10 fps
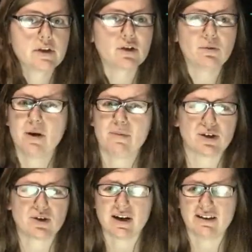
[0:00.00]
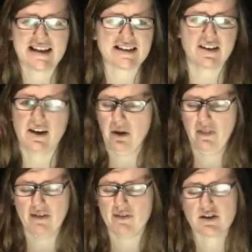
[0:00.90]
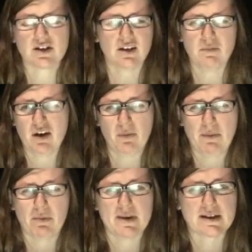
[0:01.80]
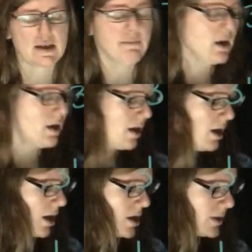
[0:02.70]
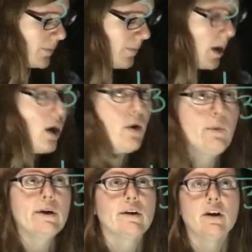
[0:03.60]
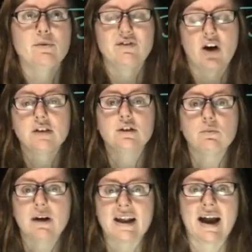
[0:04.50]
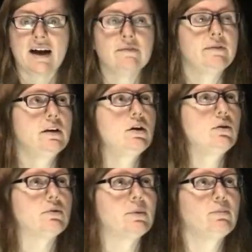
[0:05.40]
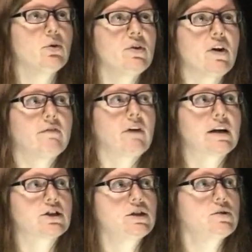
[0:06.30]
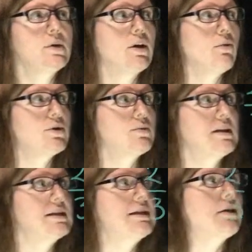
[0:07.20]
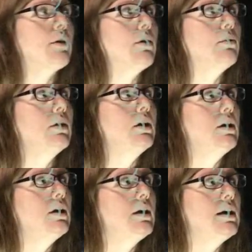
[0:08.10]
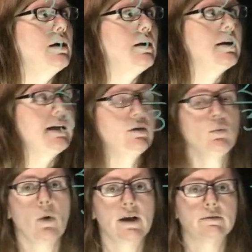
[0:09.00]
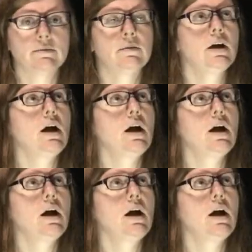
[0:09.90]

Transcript: Don't worry about drawing lines on it or anything. That's just going to make your paper messy. So we are going to move on to 1/2. Remember, with our fractions, we go between 0 and 1.